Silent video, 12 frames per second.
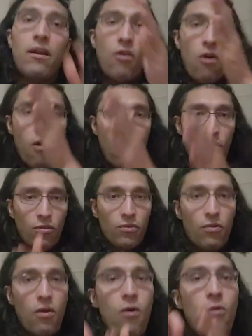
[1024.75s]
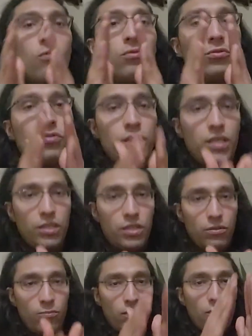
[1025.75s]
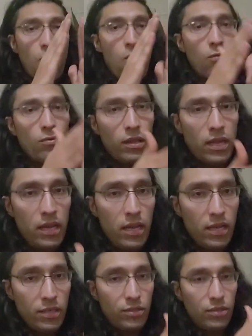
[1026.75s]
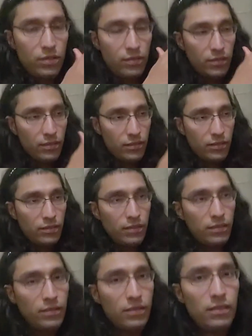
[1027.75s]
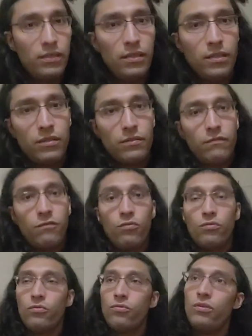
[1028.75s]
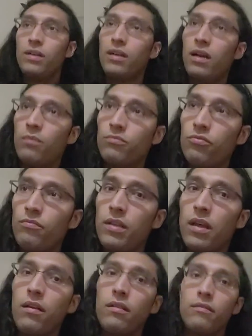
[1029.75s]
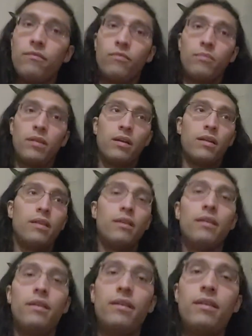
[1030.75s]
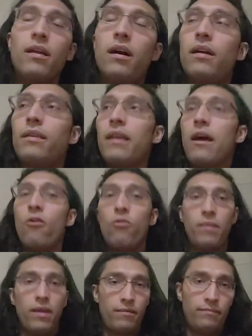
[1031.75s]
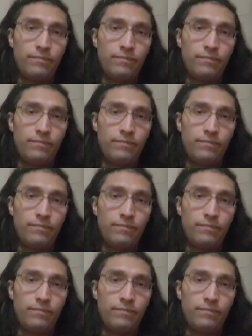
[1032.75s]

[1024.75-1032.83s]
are all their own tradition with their own lineage. Voodoo comes from the Dahomey.